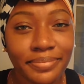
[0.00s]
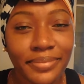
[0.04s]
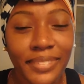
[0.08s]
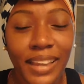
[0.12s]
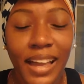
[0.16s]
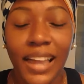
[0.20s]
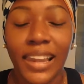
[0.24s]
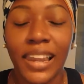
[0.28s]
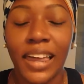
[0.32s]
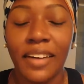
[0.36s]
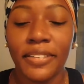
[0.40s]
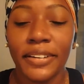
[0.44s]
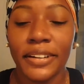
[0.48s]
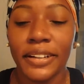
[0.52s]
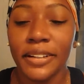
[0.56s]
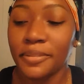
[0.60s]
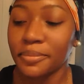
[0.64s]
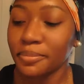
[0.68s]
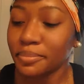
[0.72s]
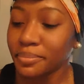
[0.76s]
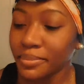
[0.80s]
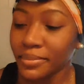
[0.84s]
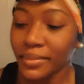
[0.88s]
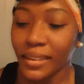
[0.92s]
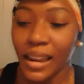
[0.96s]
I love her.
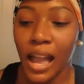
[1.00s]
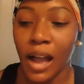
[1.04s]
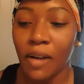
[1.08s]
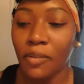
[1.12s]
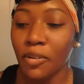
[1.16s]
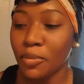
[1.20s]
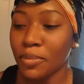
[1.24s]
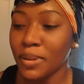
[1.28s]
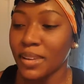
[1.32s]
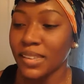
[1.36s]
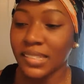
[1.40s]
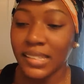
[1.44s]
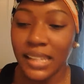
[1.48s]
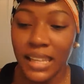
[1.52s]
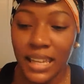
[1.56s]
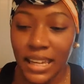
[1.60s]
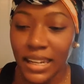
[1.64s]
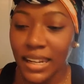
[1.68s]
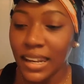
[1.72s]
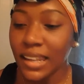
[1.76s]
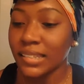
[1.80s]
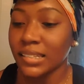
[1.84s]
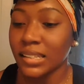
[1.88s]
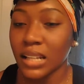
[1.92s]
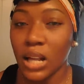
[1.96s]
I will be singing
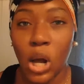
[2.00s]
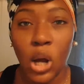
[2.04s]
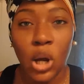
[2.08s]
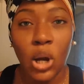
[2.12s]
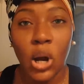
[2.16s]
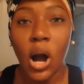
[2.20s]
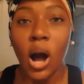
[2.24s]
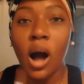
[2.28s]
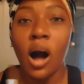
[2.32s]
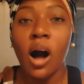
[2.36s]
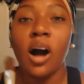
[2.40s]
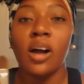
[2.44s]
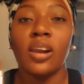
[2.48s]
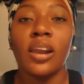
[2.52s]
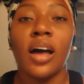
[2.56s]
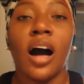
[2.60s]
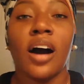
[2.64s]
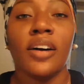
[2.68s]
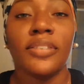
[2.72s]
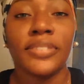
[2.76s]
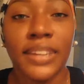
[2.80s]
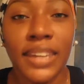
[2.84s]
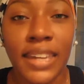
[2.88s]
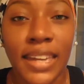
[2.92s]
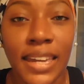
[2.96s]
that song all
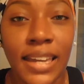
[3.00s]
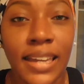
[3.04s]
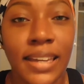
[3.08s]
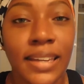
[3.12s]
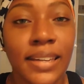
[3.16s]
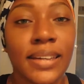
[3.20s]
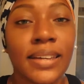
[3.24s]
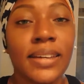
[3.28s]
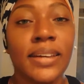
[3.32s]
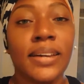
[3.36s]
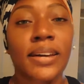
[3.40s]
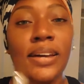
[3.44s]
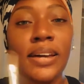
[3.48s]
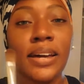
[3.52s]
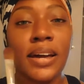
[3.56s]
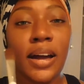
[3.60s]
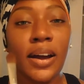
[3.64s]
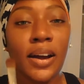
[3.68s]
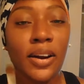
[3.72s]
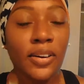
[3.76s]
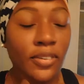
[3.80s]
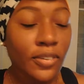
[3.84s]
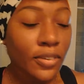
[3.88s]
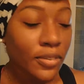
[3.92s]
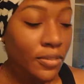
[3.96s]
off key,
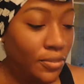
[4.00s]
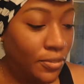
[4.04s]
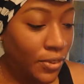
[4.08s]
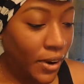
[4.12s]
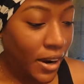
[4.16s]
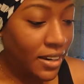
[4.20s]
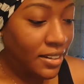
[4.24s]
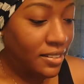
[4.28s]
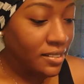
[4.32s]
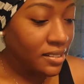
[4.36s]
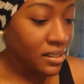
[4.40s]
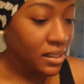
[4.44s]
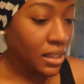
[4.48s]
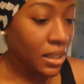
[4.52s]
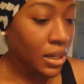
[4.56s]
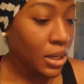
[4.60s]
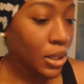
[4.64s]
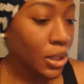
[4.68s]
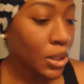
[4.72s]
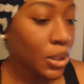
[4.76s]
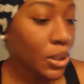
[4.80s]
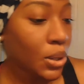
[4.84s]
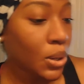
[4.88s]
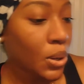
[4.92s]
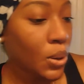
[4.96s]
front and center
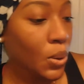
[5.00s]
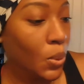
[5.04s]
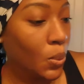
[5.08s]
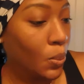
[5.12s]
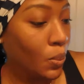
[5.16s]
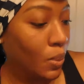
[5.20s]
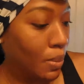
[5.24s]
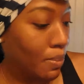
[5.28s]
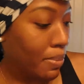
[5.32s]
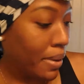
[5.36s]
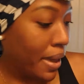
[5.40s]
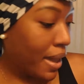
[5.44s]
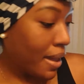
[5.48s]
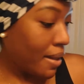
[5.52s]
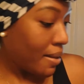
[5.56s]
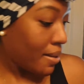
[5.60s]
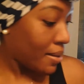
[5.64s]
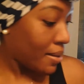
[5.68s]
with Bae.